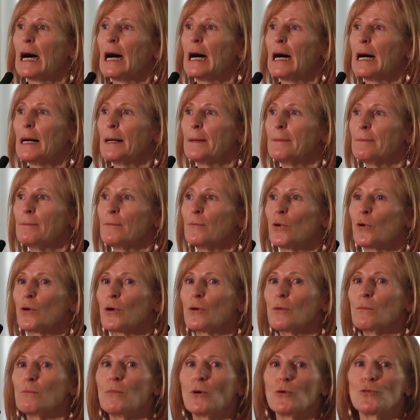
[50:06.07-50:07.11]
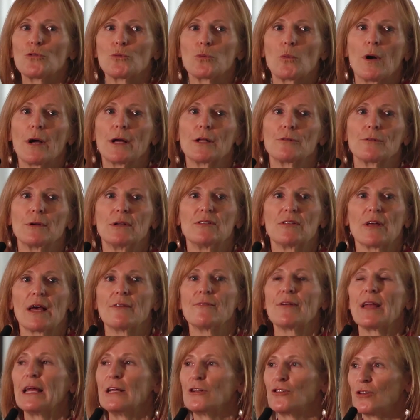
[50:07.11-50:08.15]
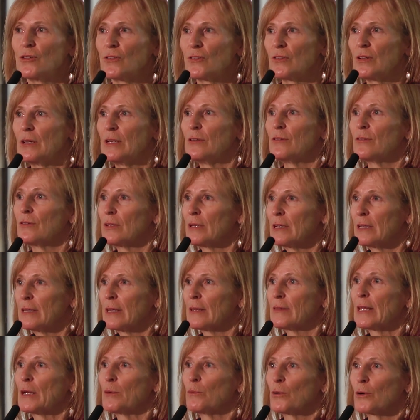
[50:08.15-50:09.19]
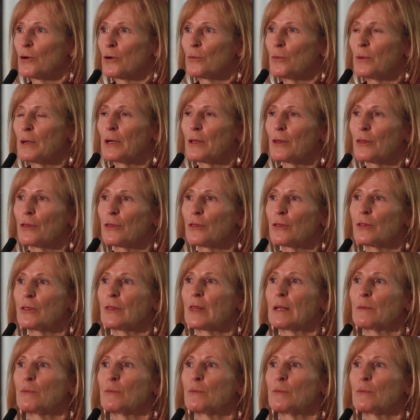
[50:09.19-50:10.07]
Most wineries have agencies that they work with